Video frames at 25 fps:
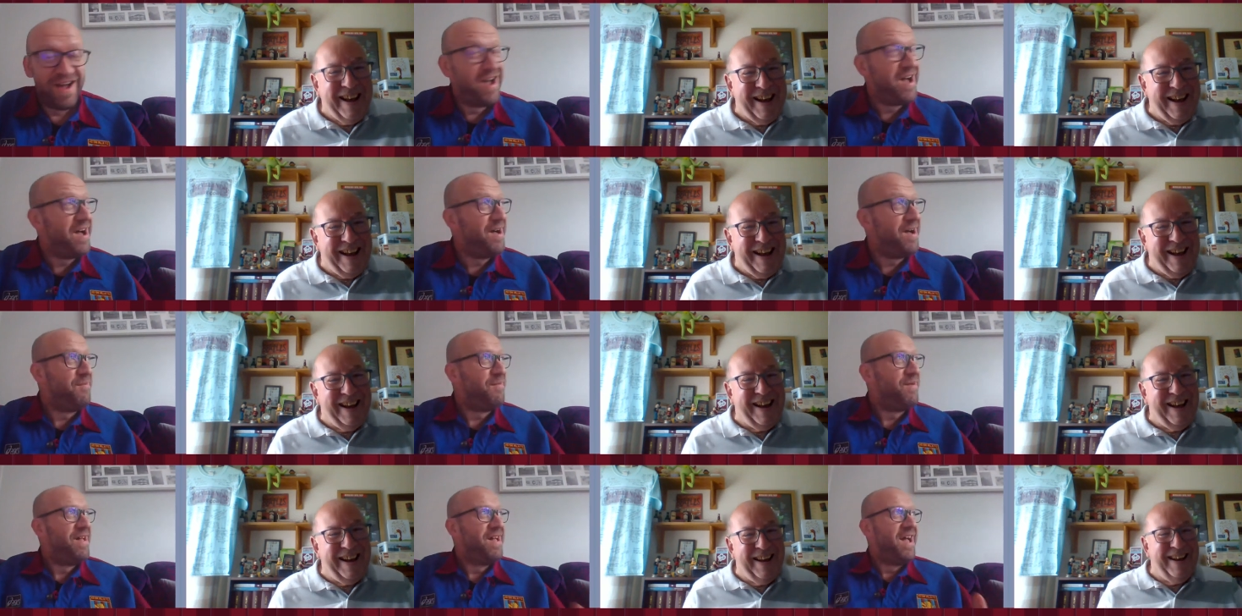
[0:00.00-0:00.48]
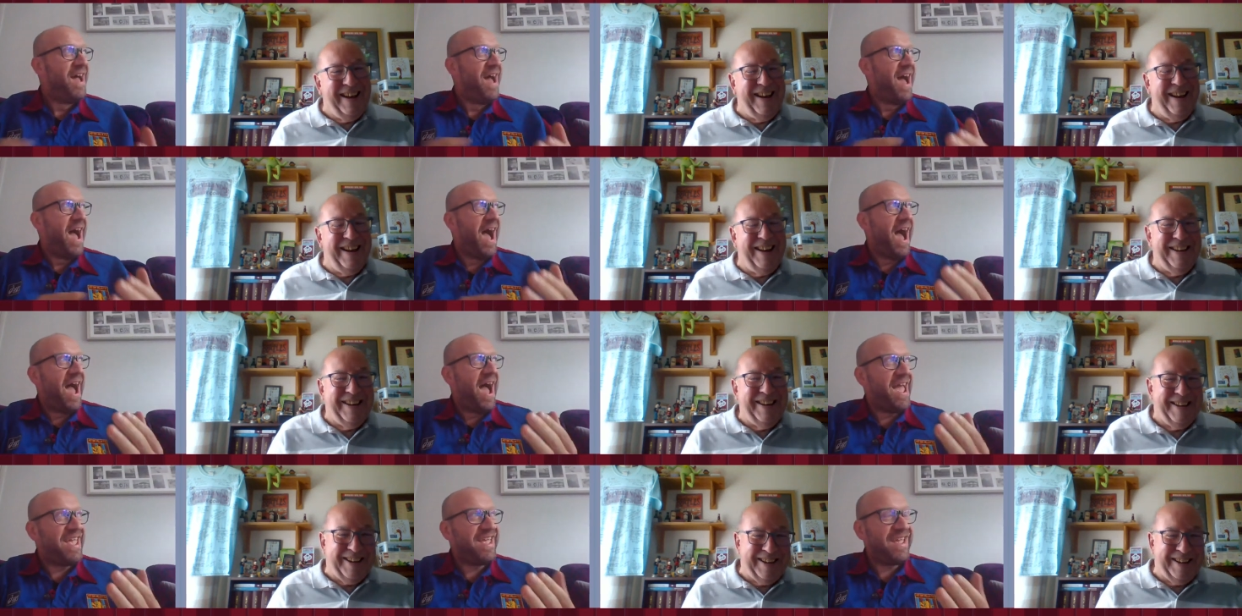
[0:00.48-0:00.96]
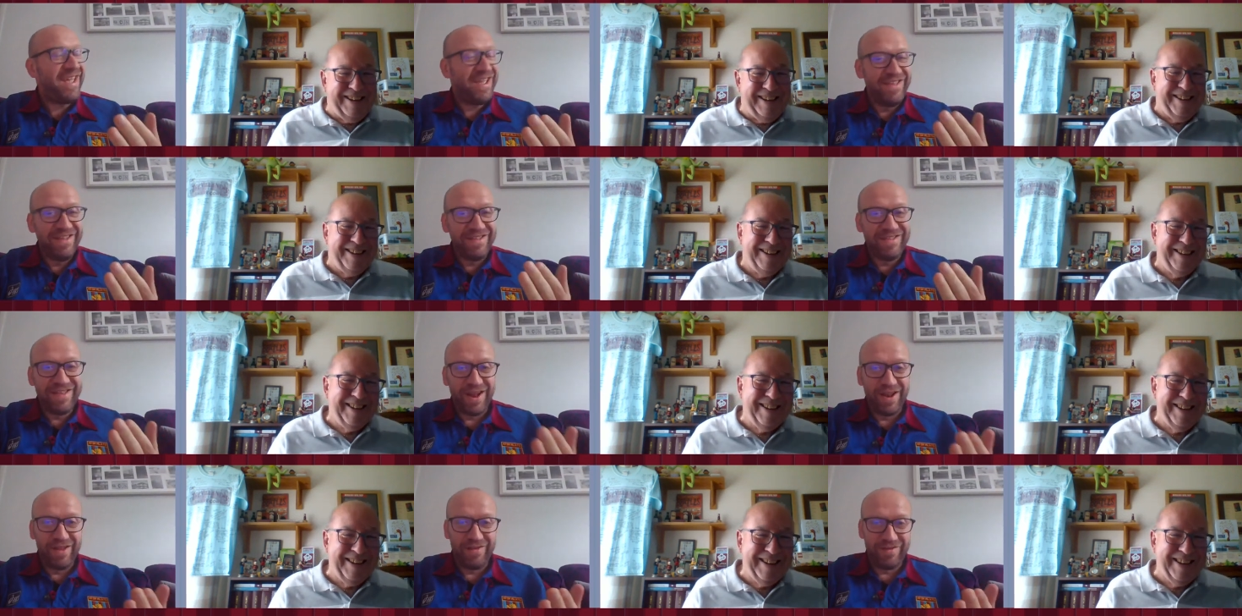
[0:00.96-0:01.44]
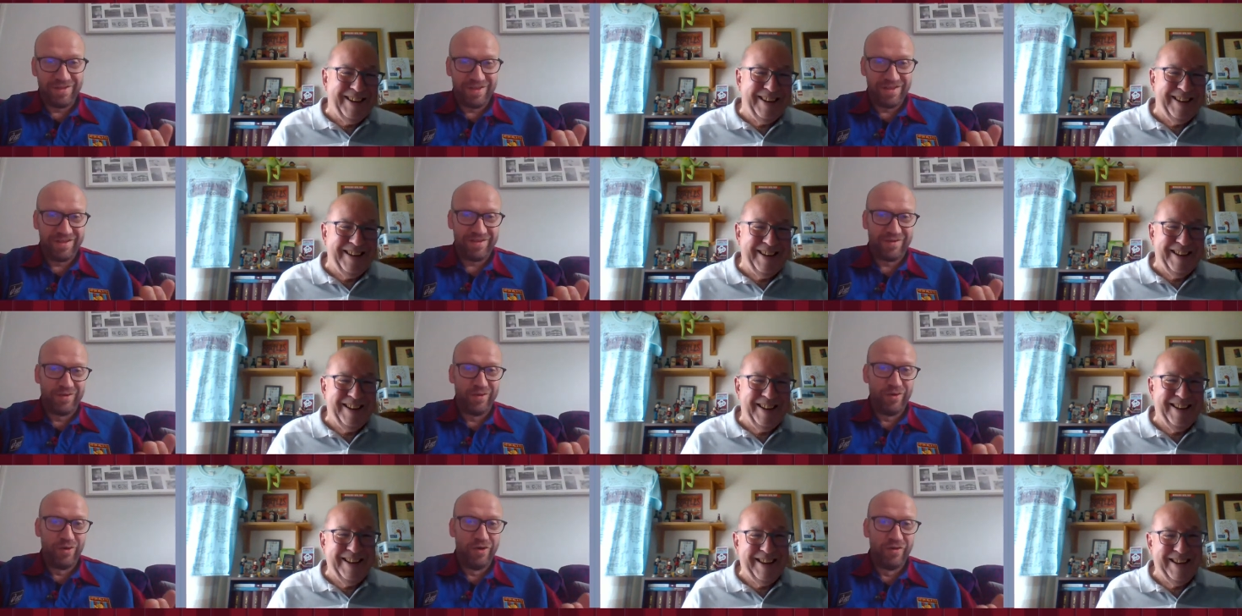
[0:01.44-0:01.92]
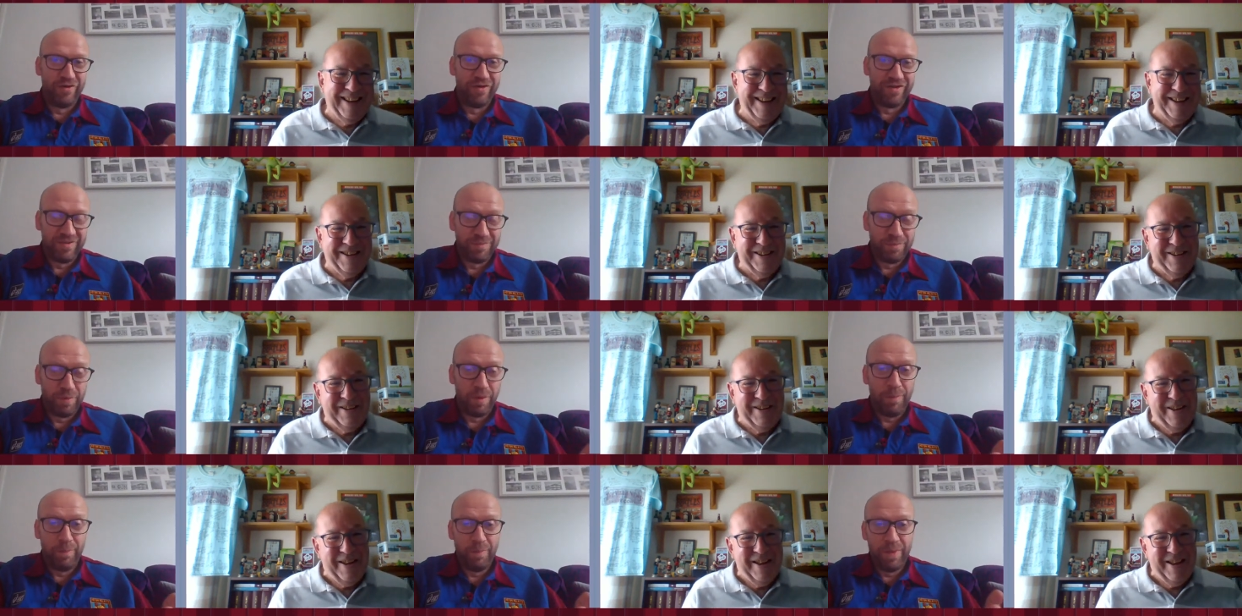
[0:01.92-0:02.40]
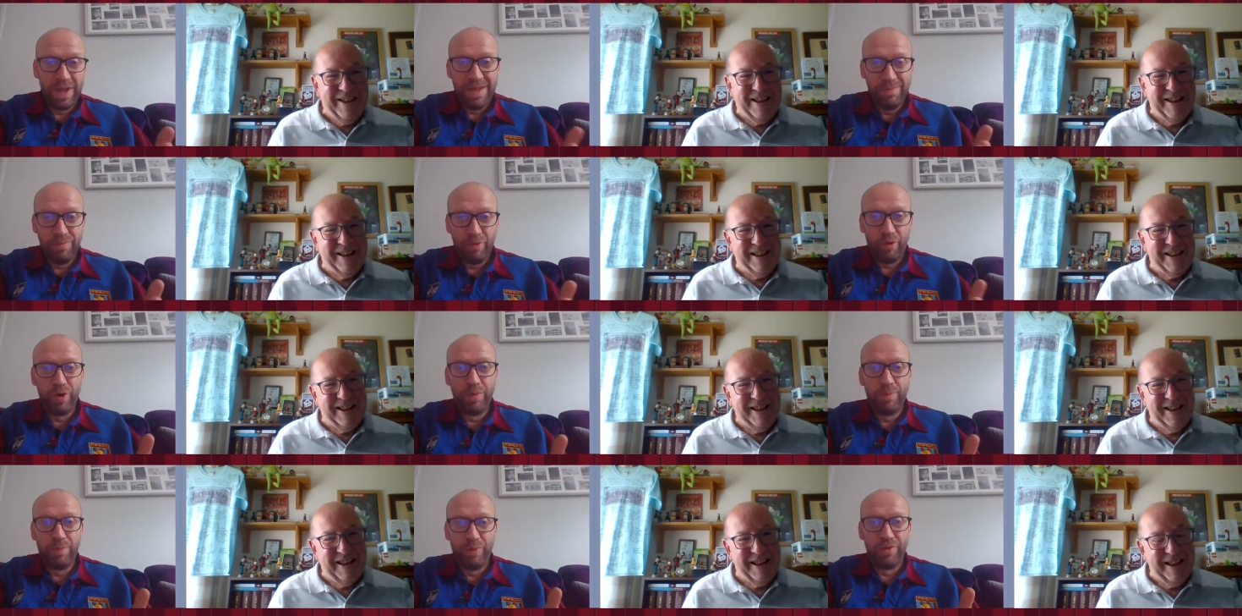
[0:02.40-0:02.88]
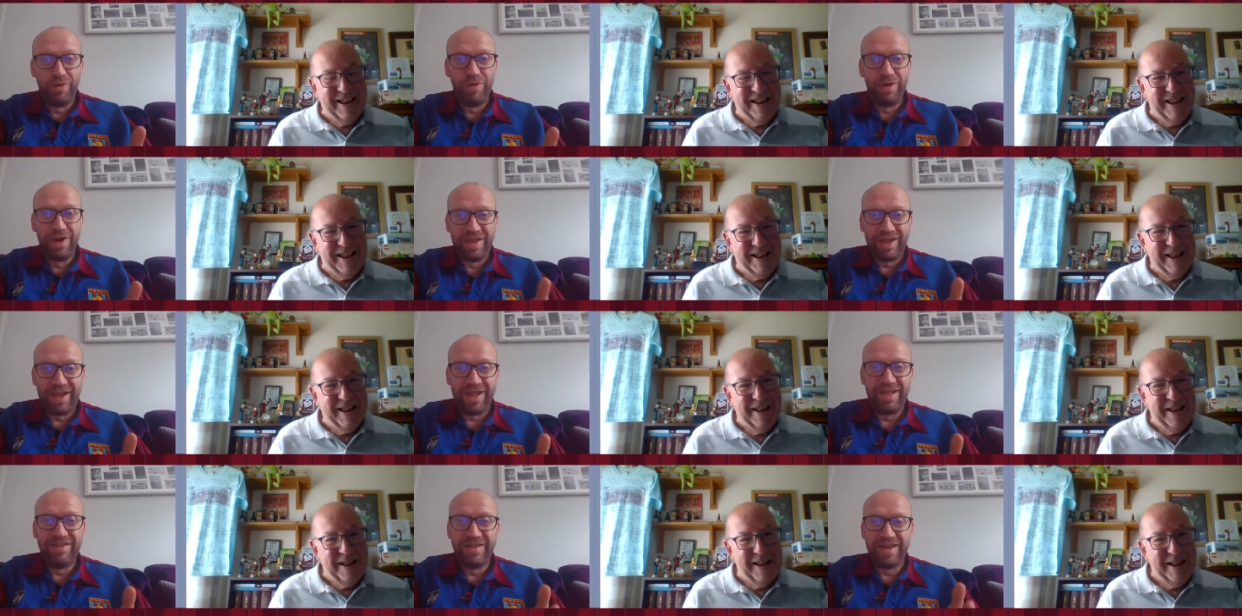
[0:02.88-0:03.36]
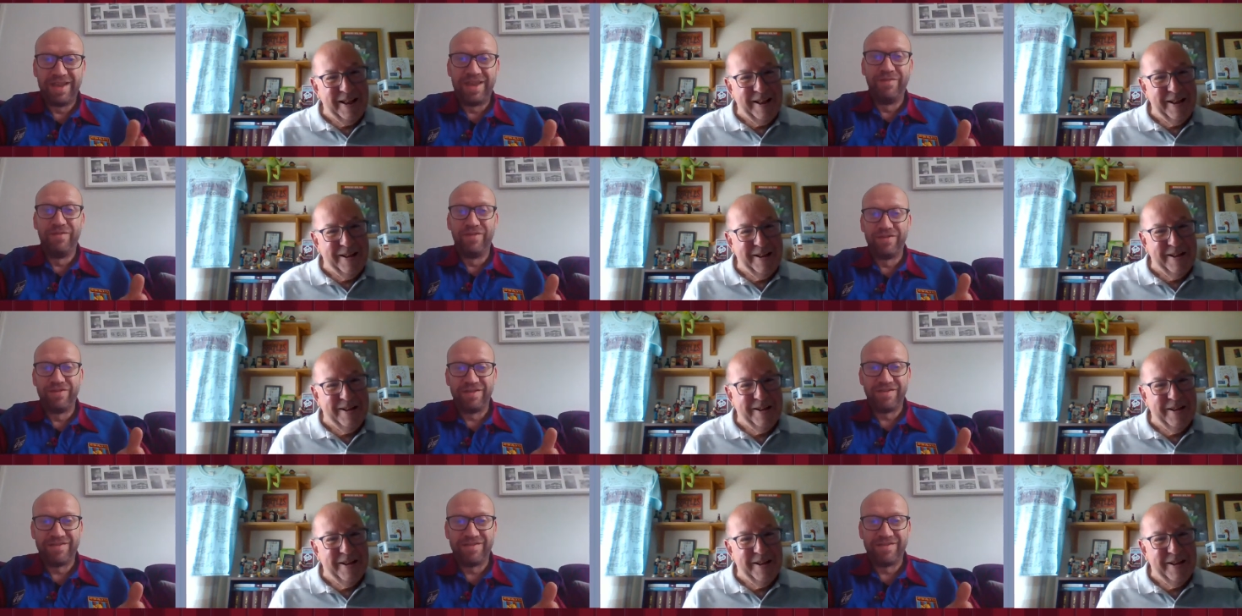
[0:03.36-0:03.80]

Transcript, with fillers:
Speaker 1: um, a, can you tell us the scorers? But b, more importantly, can you give us the